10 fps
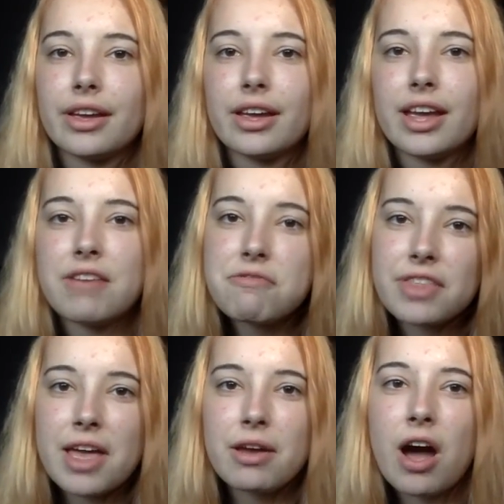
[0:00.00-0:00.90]
If
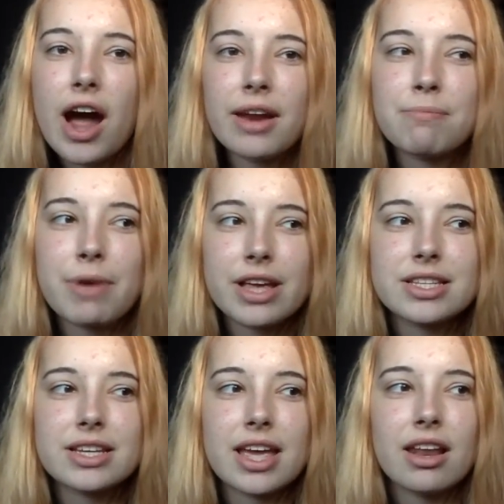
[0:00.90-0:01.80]
they're kind of
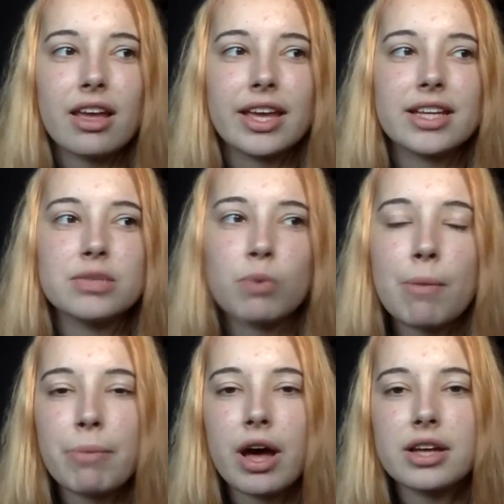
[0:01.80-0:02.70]
basing it like it's
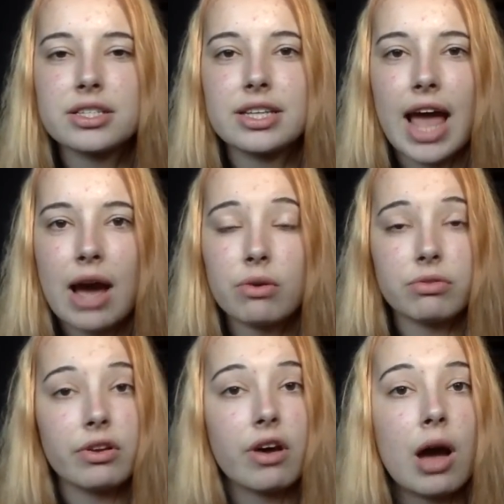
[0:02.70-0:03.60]
one person out of
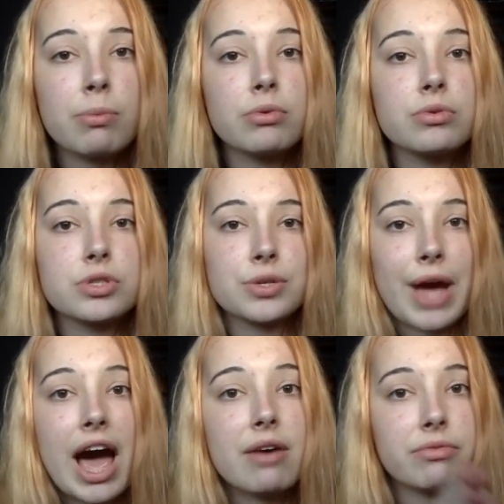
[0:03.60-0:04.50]
the couples who
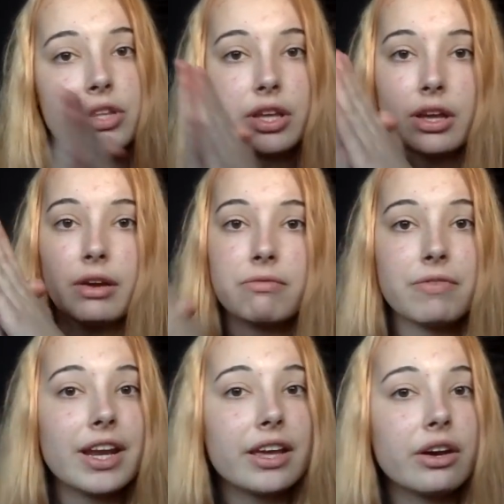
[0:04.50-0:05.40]
have the
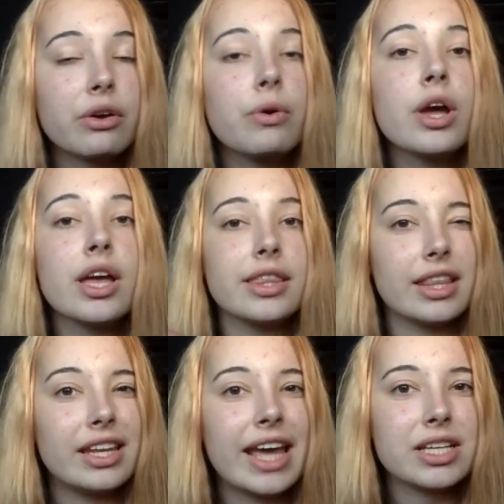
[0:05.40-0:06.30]
video,
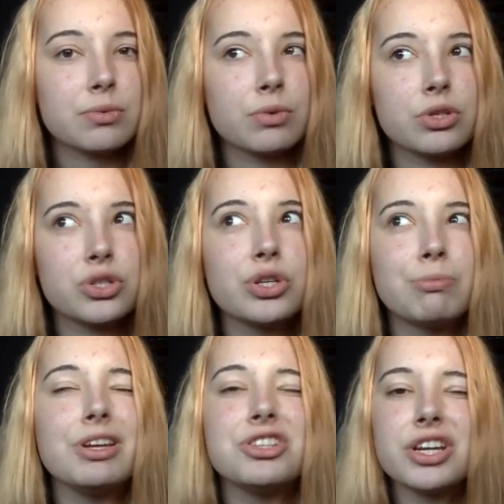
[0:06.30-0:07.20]
then the next one should
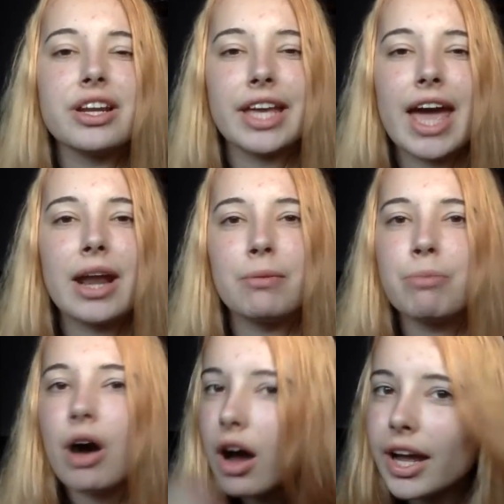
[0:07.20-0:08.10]
be Jin again.
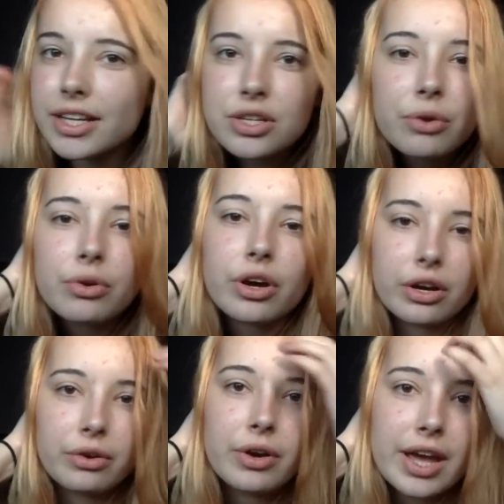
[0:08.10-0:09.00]
But I don't
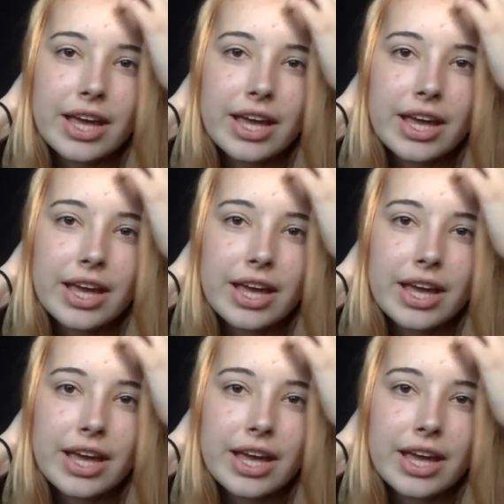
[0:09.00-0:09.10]
know.